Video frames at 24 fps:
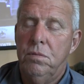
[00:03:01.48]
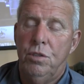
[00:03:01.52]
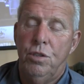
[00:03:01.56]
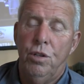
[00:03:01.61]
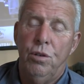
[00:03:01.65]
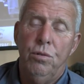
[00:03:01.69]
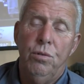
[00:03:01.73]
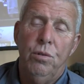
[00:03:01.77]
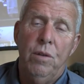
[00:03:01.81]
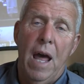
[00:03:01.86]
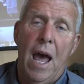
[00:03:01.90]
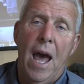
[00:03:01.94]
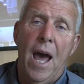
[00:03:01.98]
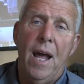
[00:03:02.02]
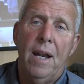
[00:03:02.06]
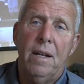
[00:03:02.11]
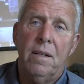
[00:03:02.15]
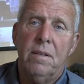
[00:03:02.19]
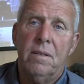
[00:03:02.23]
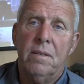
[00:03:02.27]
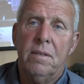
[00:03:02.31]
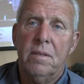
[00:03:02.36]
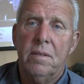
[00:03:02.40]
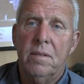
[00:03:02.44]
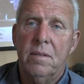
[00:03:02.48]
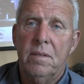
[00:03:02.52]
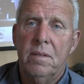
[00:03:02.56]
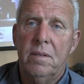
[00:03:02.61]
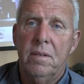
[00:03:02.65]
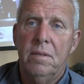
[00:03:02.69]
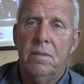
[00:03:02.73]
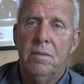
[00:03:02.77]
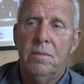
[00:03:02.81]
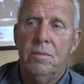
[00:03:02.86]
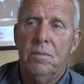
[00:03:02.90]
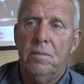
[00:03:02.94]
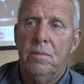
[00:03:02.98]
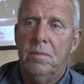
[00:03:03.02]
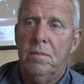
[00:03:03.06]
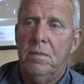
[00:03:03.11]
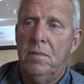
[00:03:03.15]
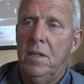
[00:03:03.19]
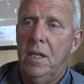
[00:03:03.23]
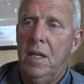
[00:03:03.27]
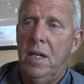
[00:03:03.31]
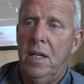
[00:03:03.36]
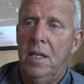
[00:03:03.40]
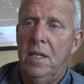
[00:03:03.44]
do that
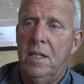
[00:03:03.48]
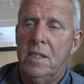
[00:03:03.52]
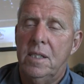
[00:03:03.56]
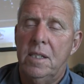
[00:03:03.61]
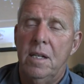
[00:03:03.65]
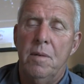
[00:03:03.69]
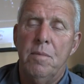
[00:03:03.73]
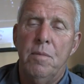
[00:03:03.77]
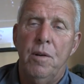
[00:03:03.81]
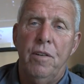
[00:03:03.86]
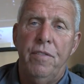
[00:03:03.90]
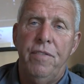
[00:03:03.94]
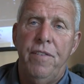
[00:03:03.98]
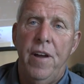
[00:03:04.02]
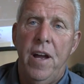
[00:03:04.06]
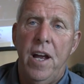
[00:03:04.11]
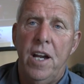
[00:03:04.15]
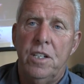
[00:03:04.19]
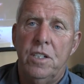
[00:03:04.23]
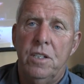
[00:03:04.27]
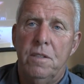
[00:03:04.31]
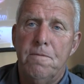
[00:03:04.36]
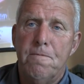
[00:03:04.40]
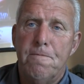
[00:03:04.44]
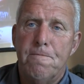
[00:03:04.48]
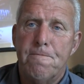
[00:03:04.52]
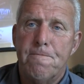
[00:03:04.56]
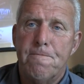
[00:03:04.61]
in a similar fashion.